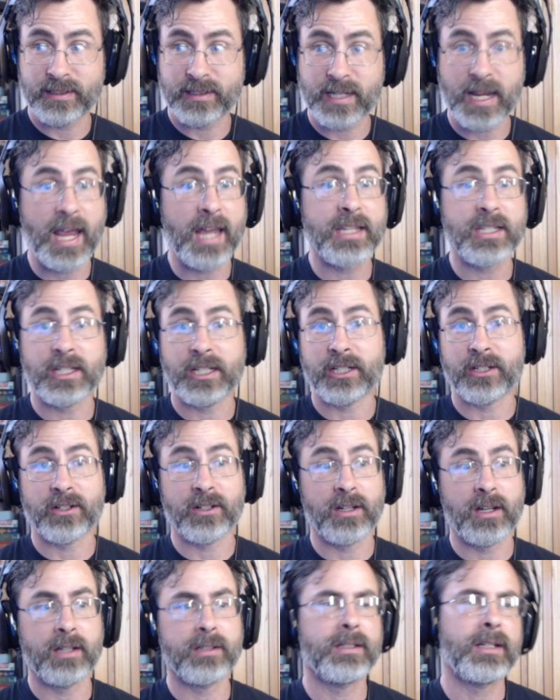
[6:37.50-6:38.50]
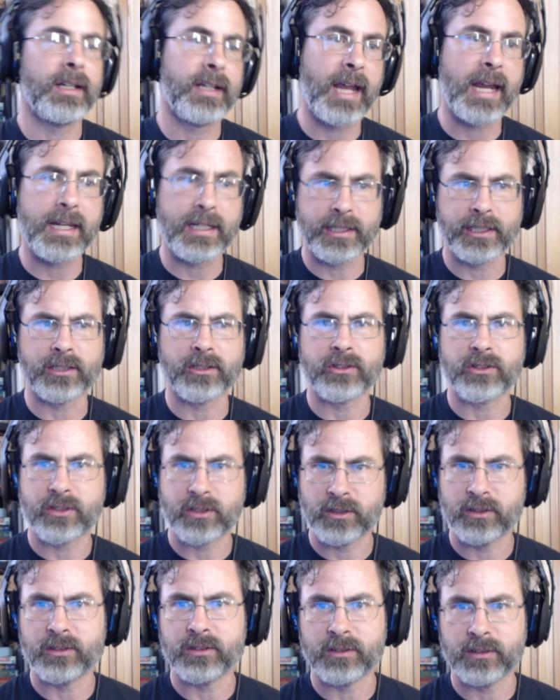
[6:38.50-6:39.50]
8 years.
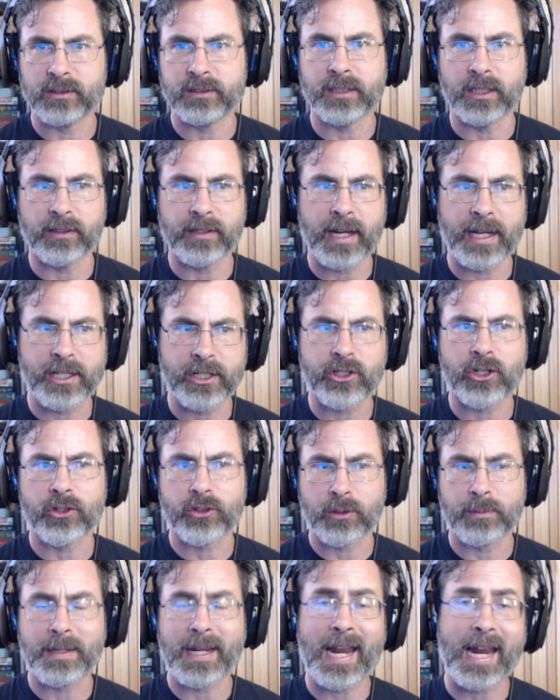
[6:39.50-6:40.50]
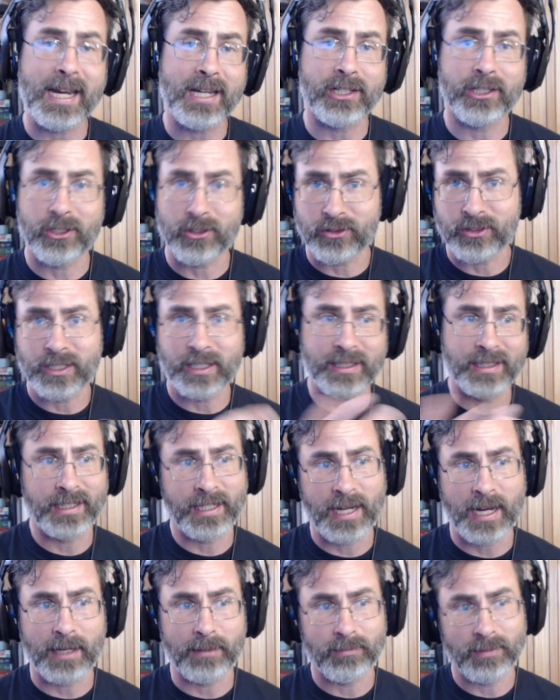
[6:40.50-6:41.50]
80 turns would be 8 years in the
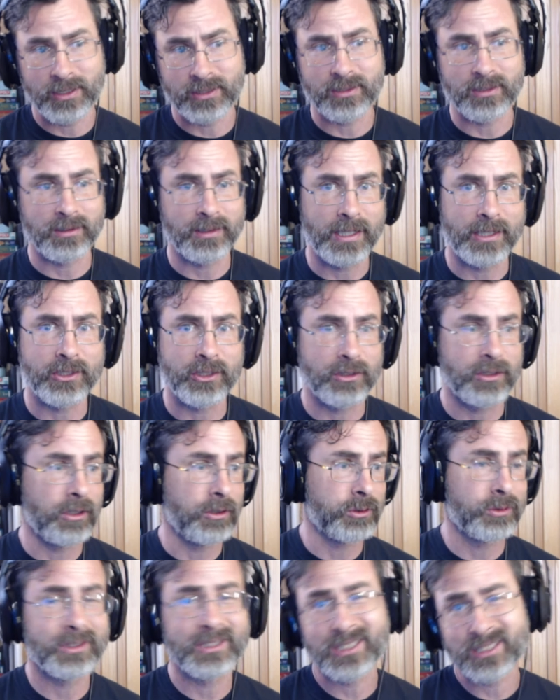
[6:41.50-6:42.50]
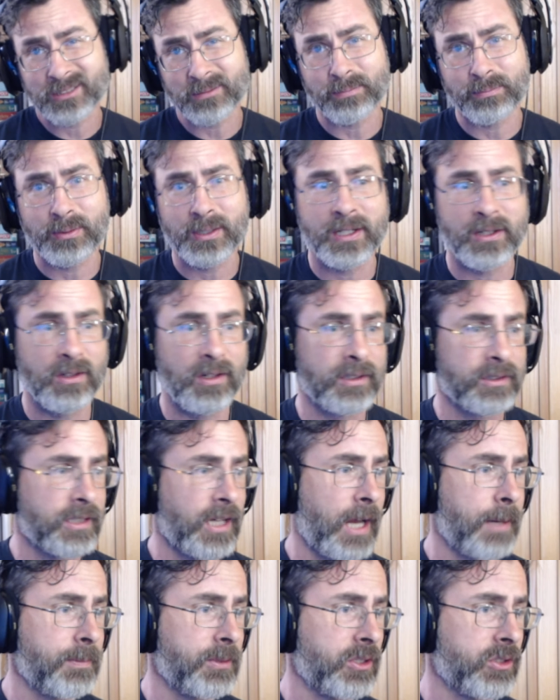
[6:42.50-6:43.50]
game as it goes, which is a pretty long
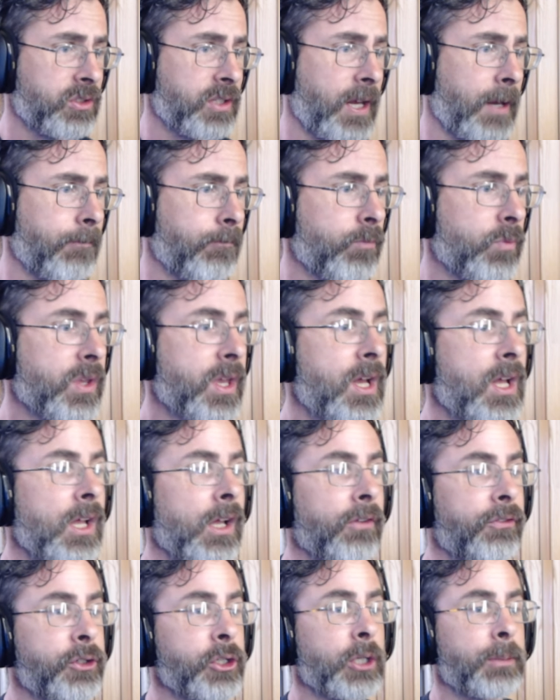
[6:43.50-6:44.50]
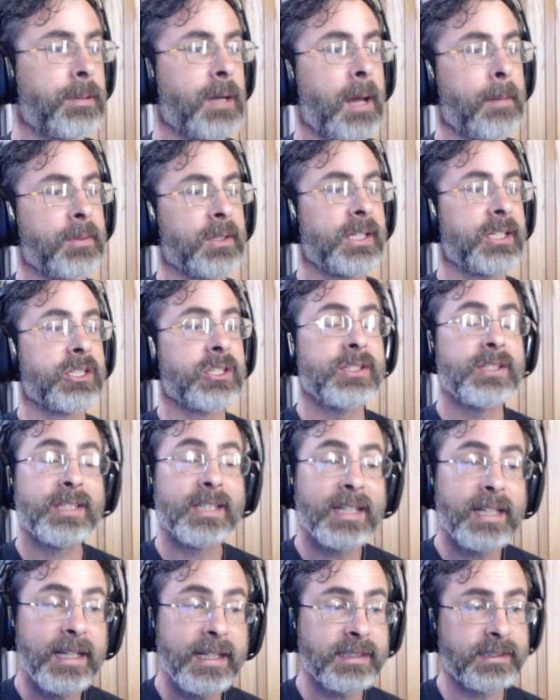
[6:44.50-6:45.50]
time in this game. Feudal
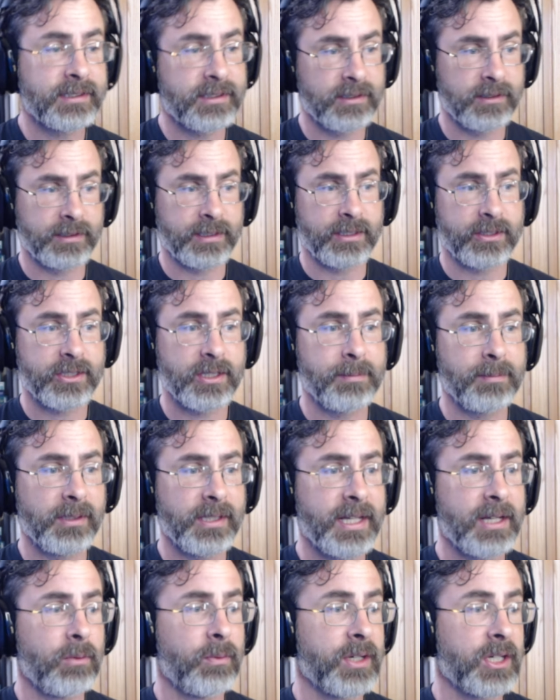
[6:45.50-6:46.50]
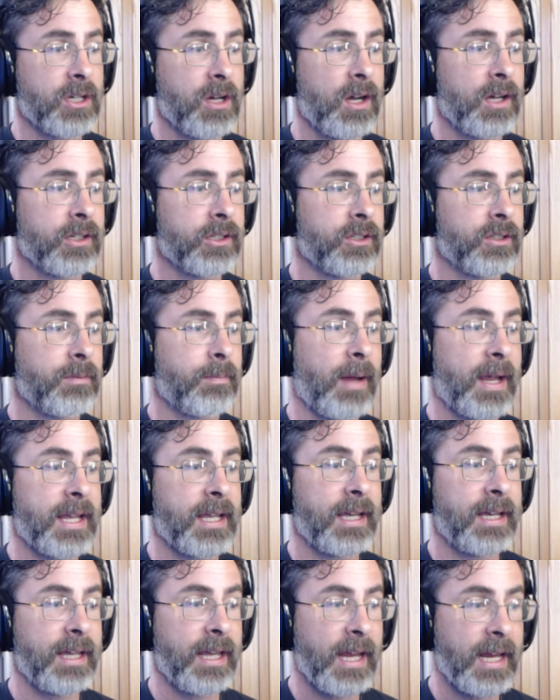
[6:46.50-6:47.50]
populations instantly assimilate when conquered by
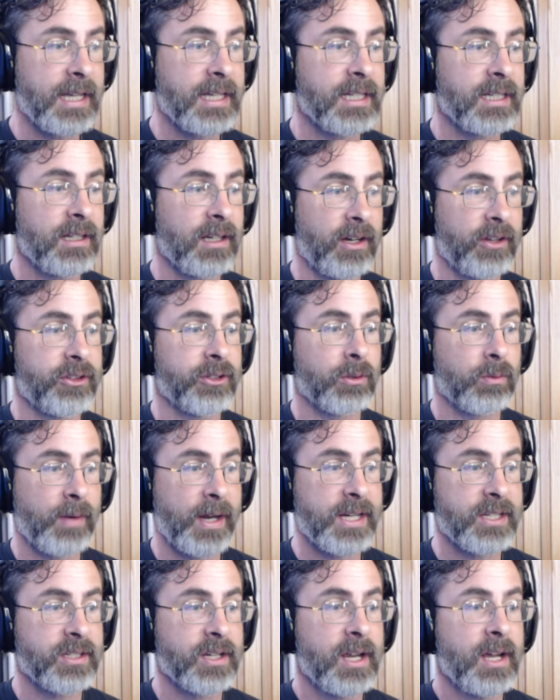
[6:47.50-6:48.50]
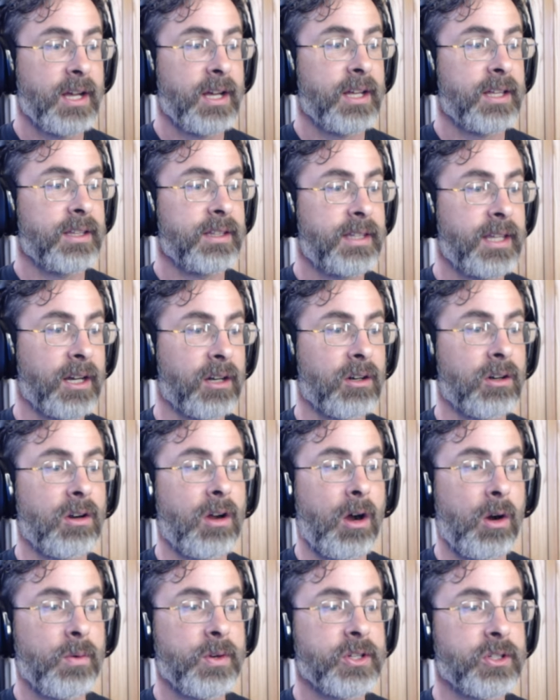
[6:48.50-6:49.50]
any other race. There are
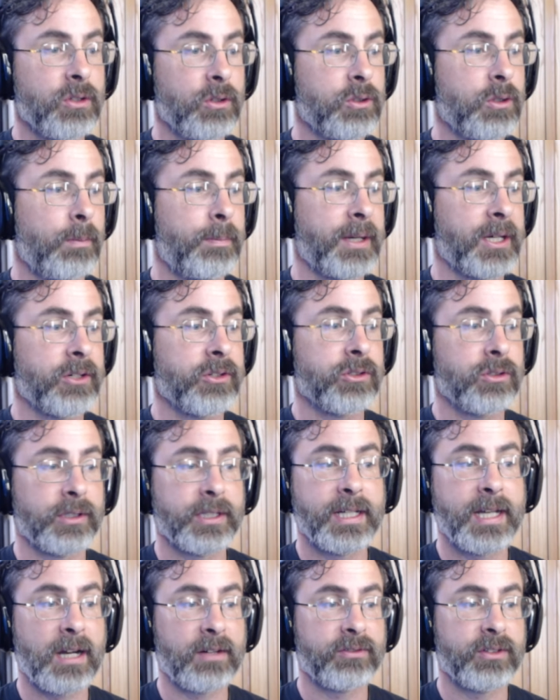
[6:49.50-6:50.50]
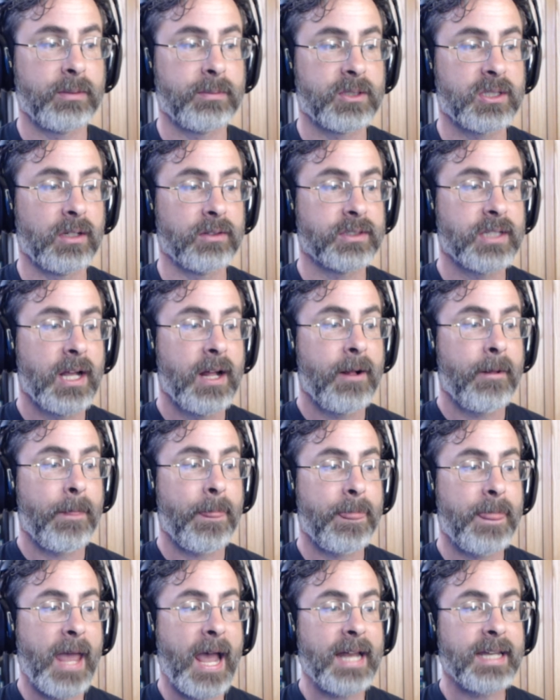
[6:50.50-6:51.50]
always local barons looking out for themselves.
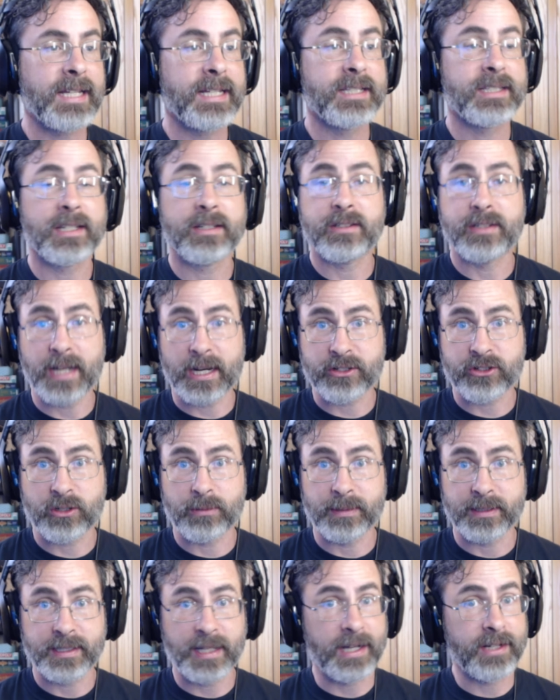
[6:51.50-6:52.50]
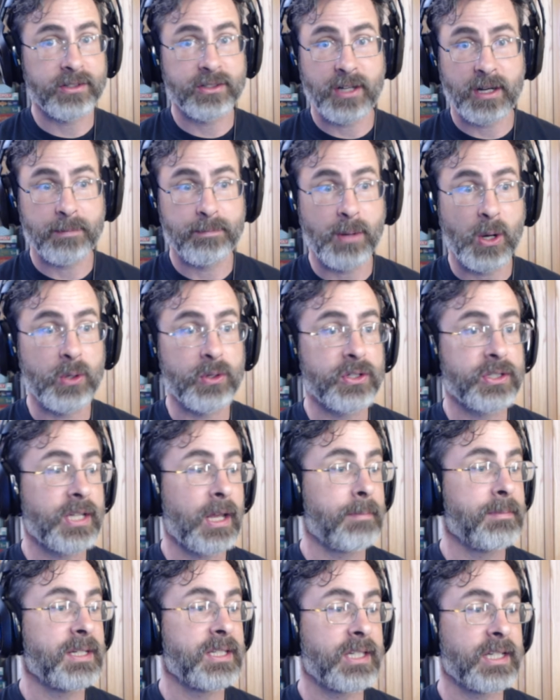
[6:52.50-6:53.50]
That is a detriment. That is not a bonus.
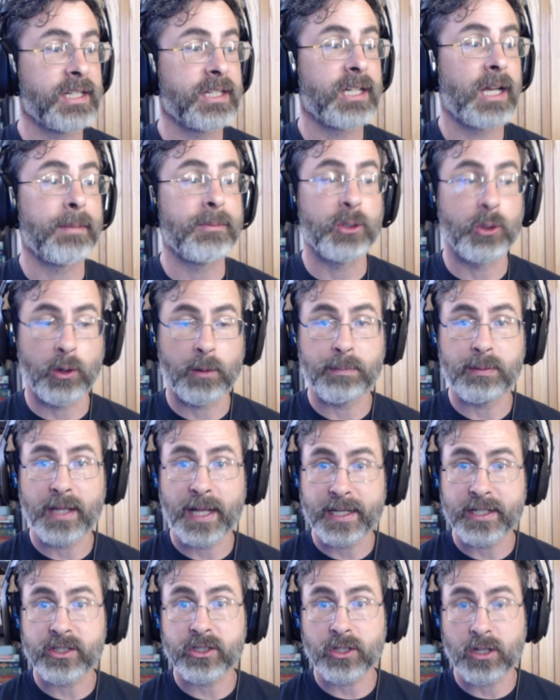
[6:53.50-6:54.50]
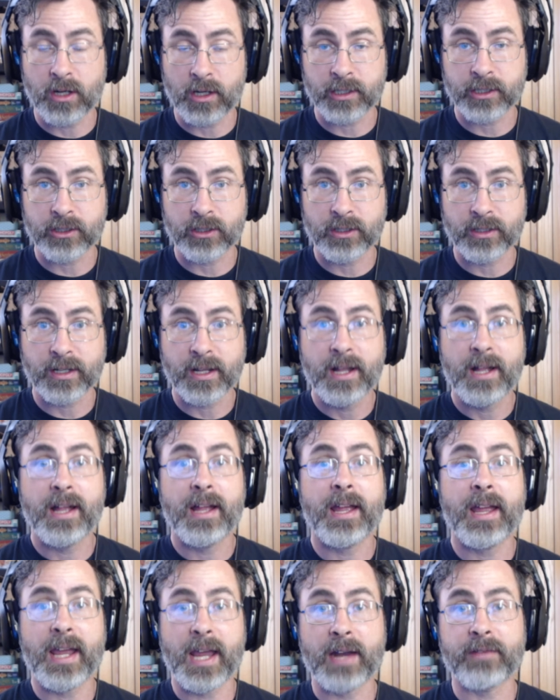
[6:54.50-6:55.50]
That means anytime your planet's conquered,
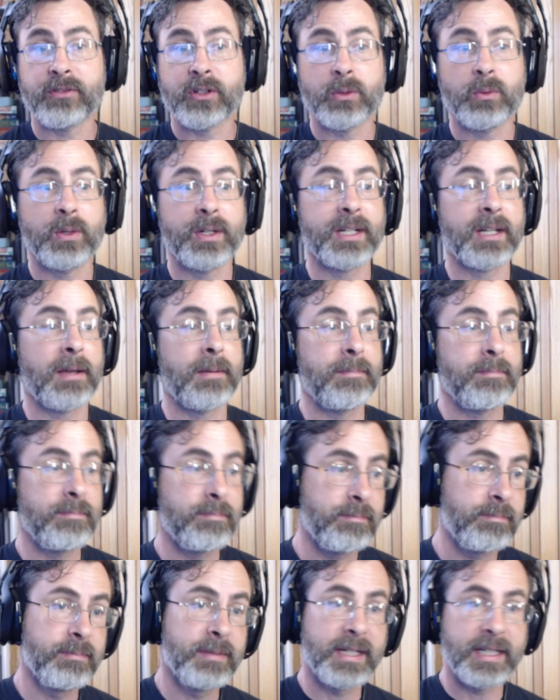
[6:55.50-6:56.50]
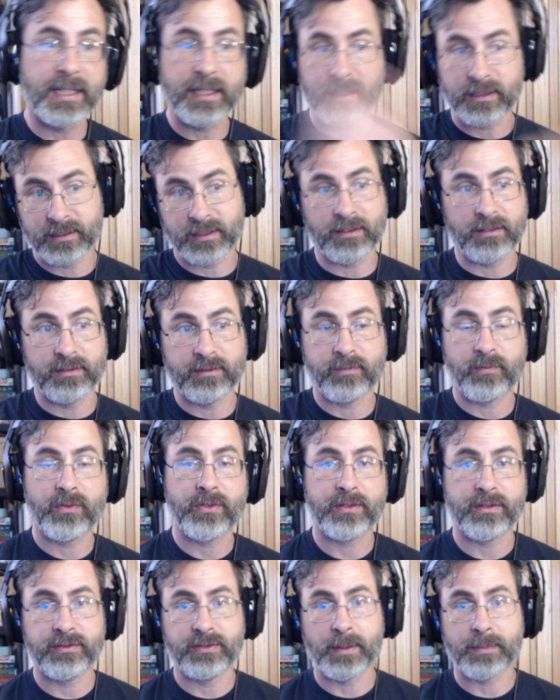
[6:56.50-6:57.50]
everyone immediately
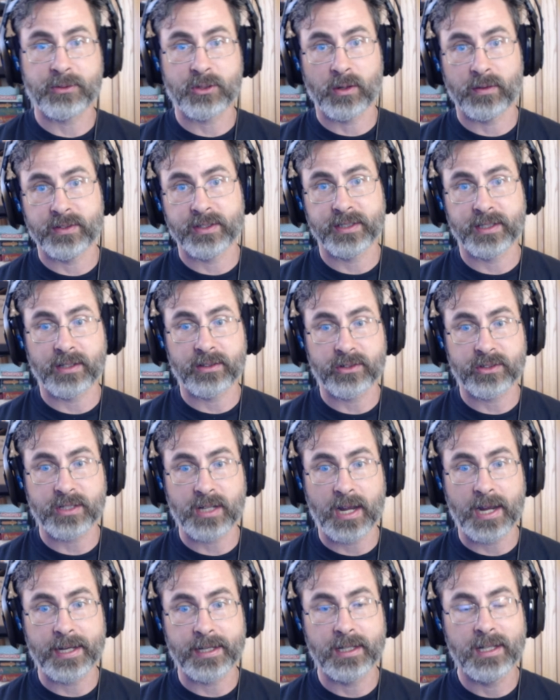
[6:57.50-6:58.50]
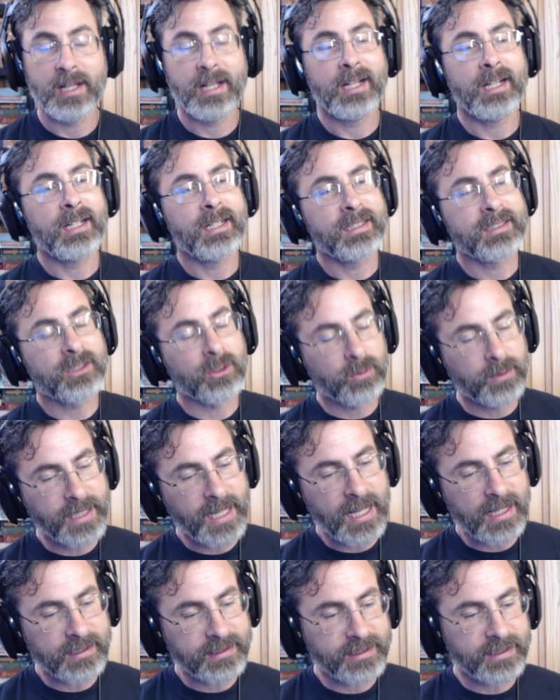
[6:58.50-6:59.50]
flips over to the other side. The
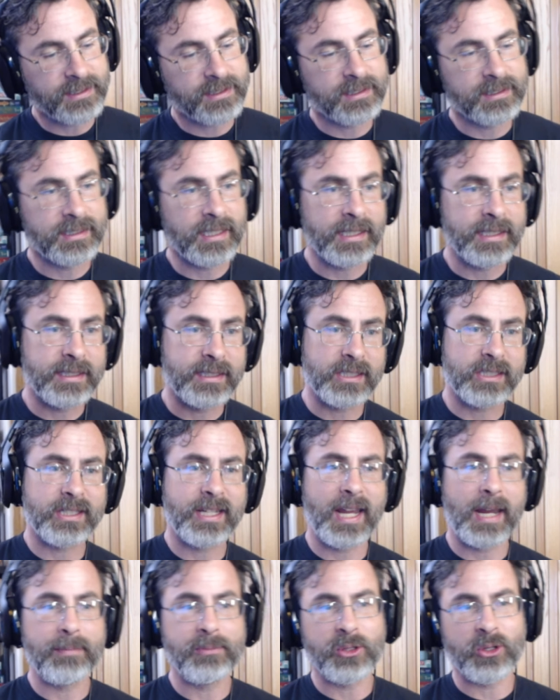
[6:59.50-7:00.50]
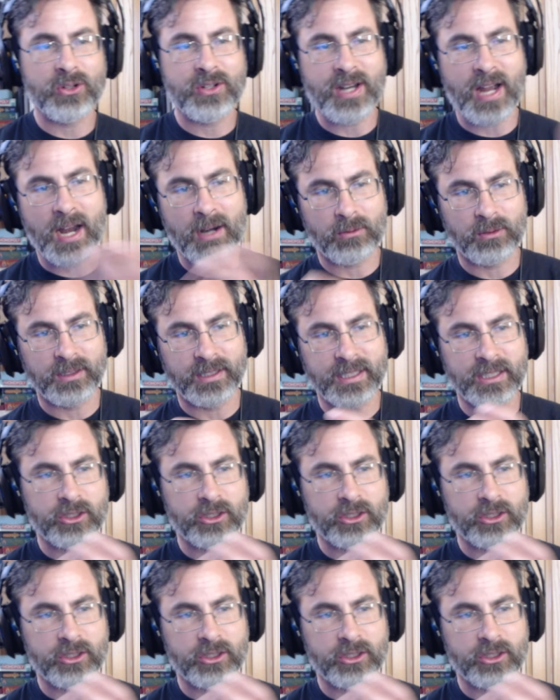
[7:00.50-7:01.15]
reality is that in this game, you're not really